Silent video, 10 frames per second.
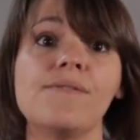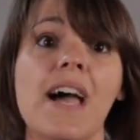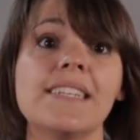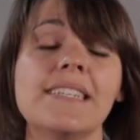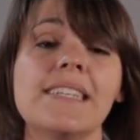
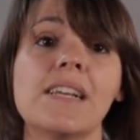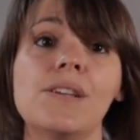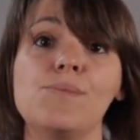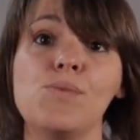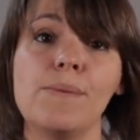factors
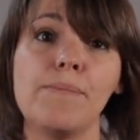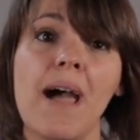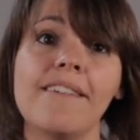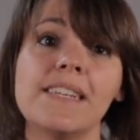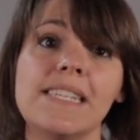include
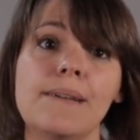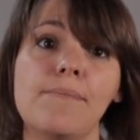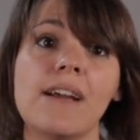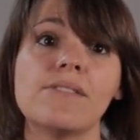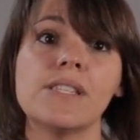primiparity and
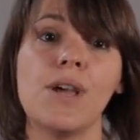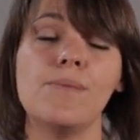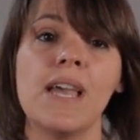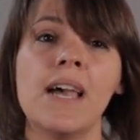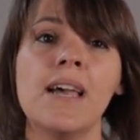
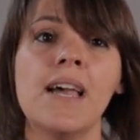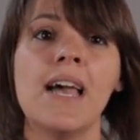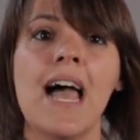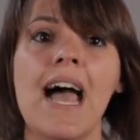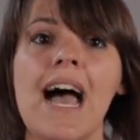macrosomia,
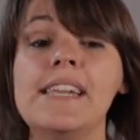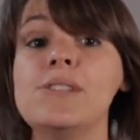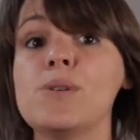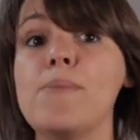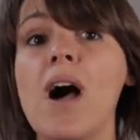and
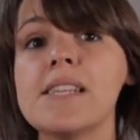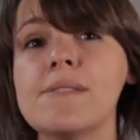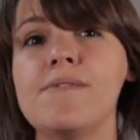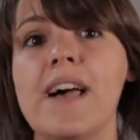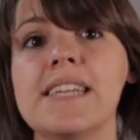
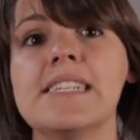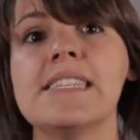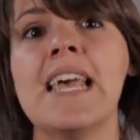intrapartum factors